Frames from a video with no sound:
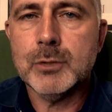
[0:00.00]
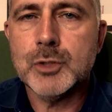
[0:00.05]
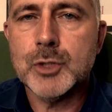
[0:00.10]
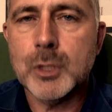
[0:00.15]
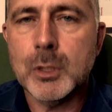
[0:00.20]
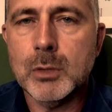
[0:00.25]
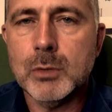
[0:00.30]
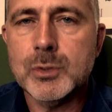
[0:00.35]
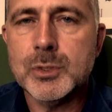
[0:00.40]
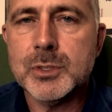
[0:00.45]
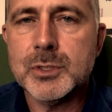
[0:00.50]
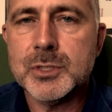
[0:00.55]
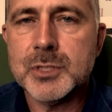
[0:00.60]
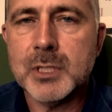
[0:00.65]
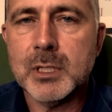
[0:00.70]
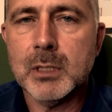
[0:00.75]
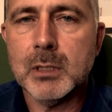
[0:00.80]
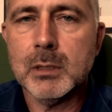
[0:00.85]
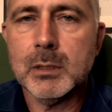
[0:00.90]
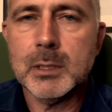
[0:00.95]
shows the
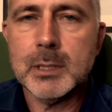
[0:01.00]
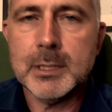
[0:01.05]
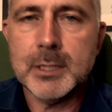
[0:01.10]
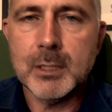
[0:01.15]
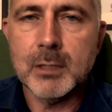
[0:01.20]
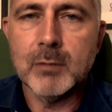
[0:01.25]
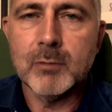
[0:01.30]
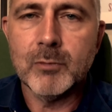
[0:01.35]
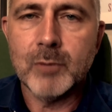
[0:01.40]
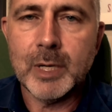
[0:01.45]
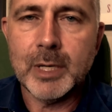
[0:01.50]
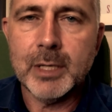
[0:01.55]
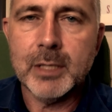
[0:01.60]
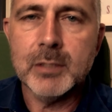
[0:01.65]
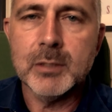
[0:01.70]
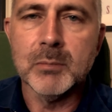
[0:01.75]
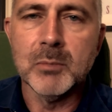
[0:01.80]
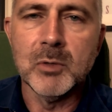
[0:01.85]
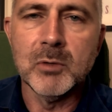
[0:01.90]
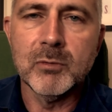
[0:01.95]
seller that you're ready
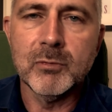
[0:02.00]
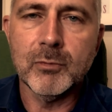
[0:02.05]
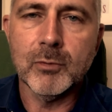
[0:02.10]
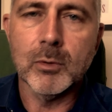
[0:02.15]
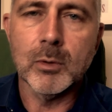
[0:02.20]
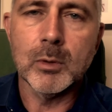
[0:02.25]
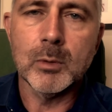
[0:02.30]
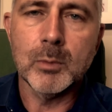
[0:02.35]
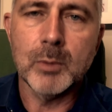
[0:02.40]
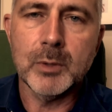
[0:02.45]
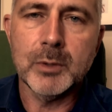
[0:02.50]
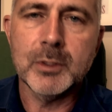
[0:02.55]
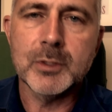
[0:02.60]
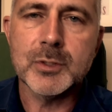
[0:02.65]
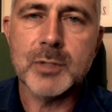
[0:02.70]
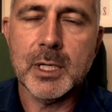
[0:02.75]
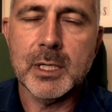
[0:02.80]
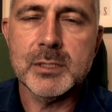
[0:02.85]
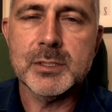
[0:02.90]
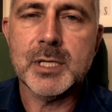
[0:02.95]
to move forward with the
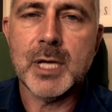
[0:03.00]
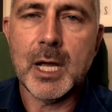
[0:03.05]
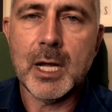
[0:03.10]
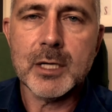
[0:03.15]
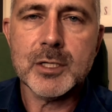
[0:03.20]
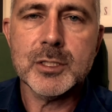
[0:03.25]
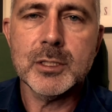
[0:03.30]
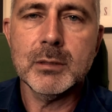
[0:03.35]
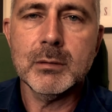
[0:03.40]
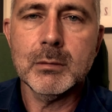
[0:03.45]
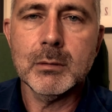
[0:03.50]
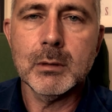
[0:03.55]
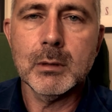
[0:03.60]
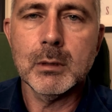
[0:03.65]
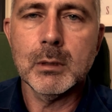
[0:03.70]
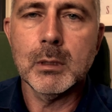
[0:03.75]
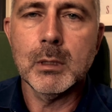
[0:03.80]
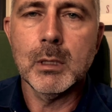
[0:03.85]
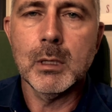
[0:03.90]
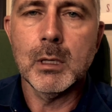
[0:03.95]
transaction,
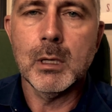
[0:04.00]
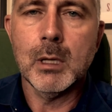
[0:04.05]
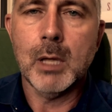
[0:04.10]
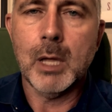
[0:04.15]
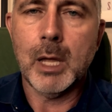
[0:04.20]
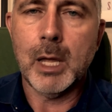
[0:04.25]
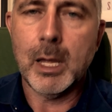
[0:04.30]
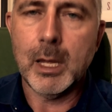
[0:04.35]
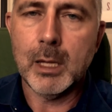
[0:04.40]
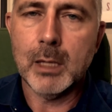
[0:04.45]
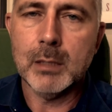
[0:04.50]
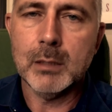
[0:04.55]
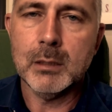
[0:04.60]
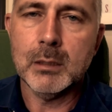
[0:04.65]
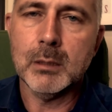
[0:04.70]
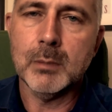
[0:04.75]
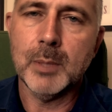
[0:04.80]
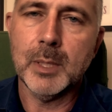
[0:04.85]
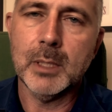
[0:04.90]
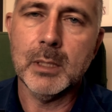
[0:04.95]
and
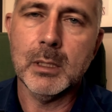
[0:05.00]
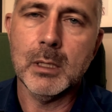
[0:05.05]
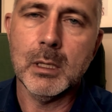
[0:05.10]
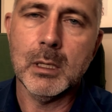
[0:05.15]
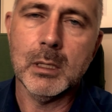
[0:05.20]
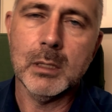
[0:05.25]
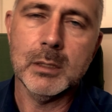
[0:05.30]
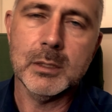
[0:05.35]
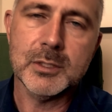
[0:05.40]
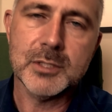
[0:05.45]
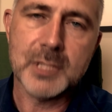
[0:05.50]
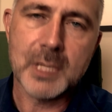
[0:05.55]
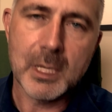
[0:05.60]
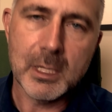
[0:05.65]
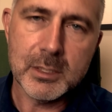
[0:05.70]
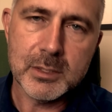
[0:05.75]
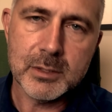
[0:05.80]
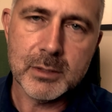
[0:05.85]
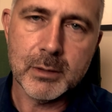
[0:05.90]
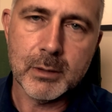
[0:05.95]
depending on the
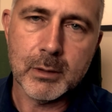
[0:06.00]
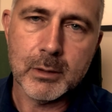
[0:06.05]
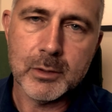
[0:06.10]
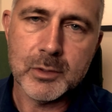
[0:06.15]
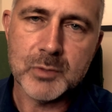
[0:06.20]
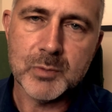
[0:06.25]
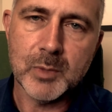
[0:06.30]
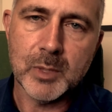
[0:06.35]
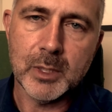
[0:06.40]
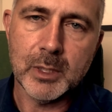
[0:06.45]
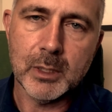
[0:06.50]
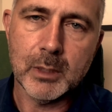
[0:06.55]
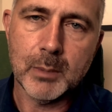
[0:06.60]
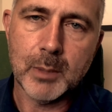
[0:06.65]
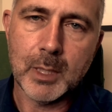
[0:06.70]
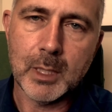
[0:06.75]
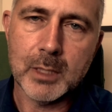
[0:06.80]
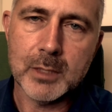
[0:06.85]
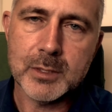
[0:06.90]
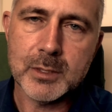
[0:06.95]
size of your earnest money
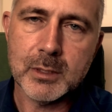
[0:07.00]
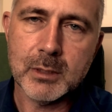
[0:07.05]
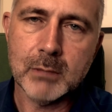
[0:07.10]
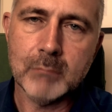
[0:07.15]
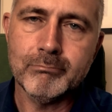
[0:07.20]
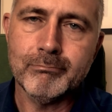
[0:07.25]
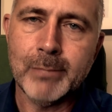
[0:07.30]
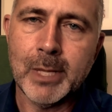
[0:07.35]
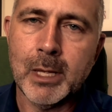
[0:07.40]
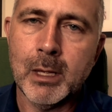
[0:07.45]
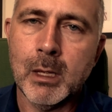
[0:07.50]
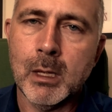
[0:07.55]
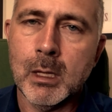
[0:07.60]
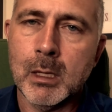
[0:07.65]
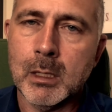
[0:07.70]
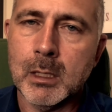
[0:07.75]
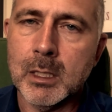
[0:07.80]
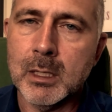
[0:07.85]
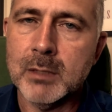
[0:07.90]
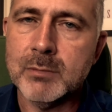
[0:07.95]
deposit,
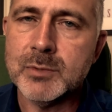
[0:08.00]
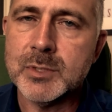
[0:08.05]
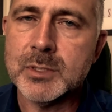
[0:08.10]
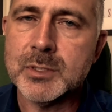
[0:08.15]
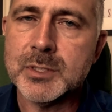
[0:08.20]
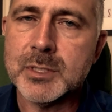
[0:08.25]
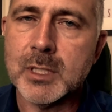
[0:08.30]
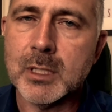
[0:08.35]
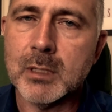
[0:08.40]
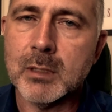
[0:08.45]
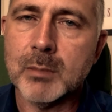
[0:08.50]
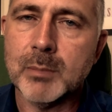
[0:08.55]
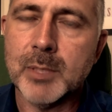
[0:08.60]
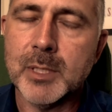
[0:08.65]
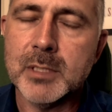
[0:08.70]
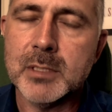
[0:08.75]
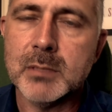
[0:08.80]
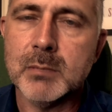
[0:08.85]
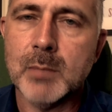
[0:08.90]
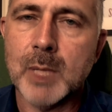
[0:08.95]
gives the seller
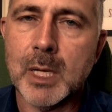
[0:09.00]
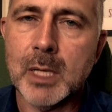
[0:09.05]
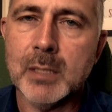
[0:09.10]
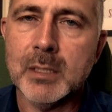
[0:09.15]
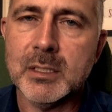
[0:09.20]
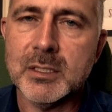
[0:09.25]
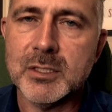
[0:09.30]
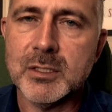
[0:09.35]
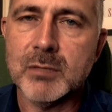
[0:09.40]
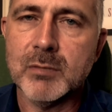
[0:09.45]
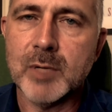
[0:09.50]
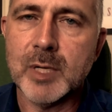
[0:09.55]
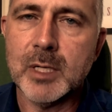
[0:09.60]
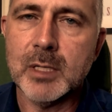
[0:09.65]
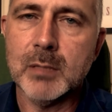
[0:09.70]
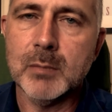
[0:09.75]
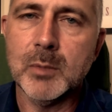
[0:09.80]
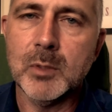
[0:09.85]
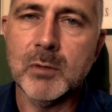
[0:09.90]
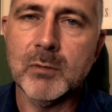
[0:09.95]
peace of mind that you're ready
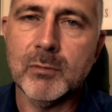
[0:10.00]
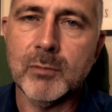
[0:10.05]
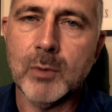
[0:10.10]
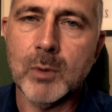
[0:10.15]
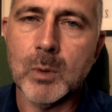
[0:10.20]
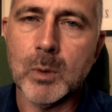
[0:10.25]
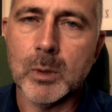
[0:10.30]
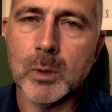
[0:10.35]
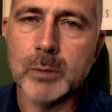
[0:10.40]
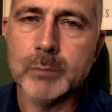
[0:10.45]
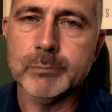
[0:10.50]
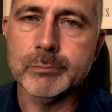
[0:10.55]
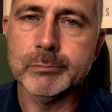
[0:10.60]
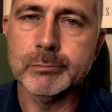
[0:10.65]
to move forward.